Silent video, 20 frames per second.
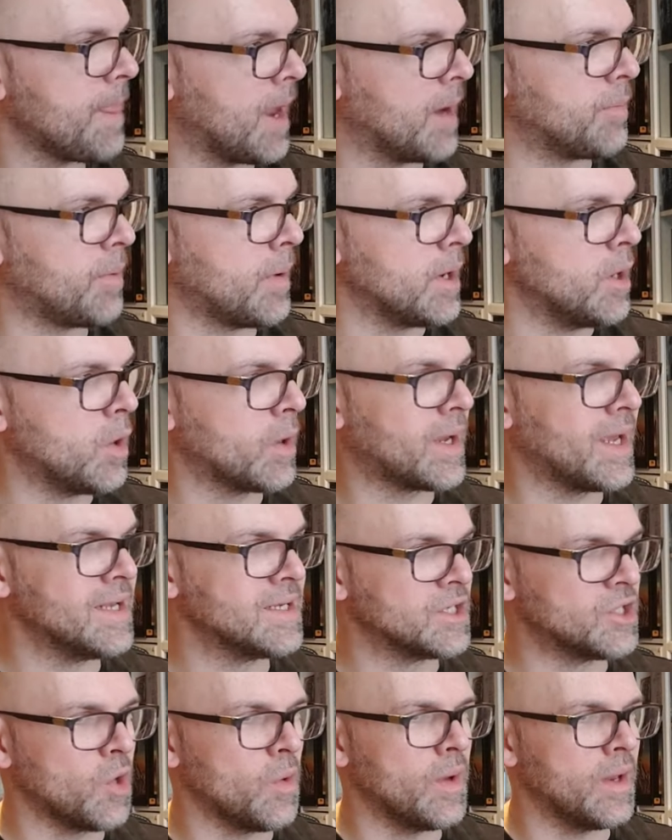And I'll probably look
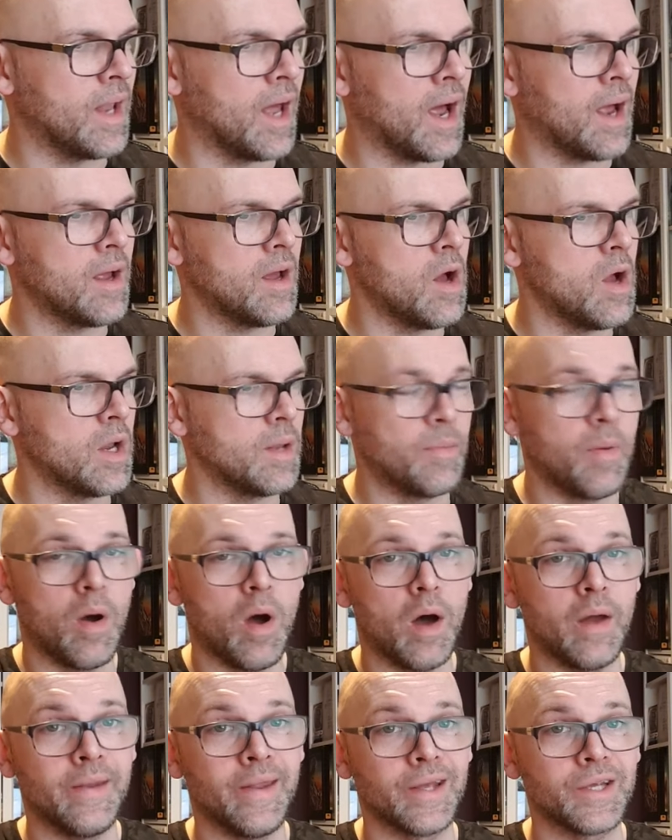into doing that early
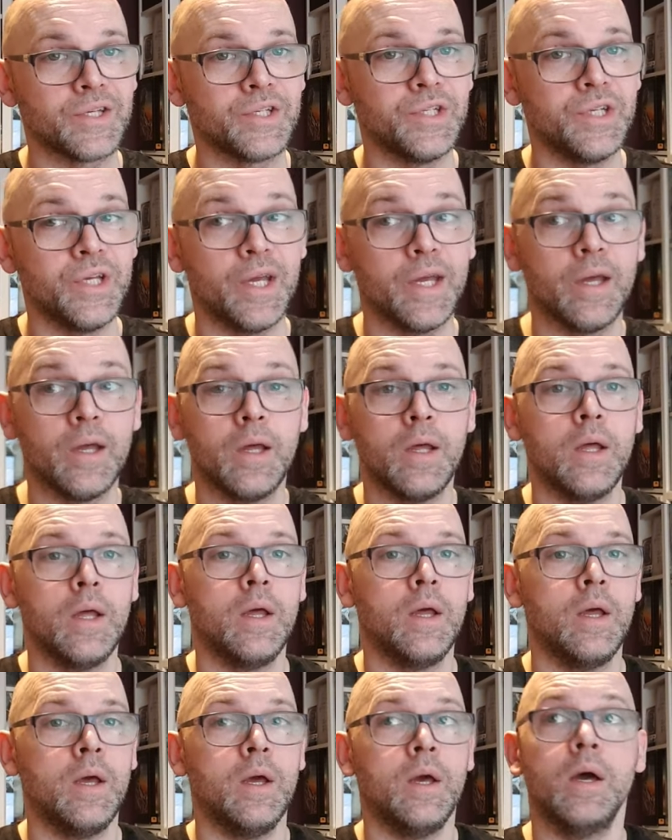part of next year.
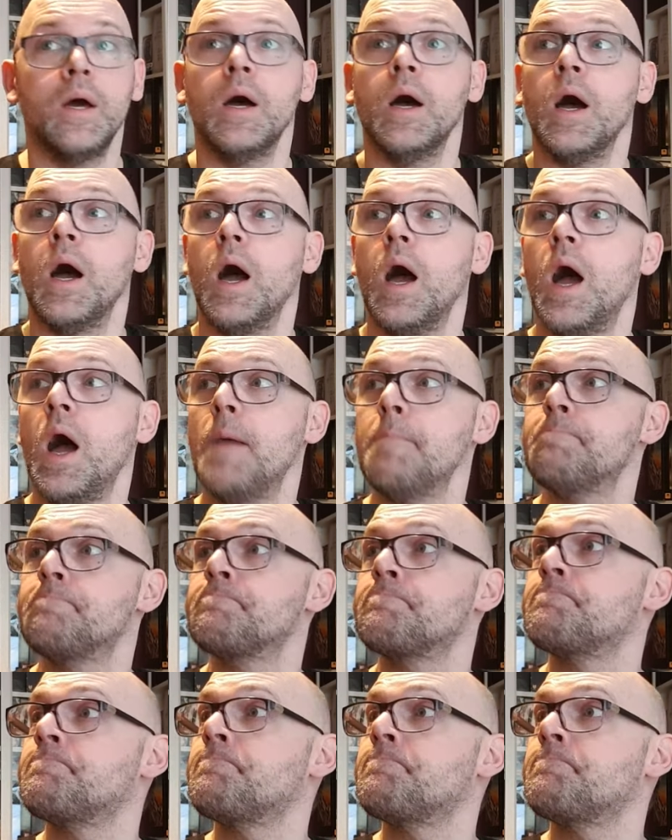Um,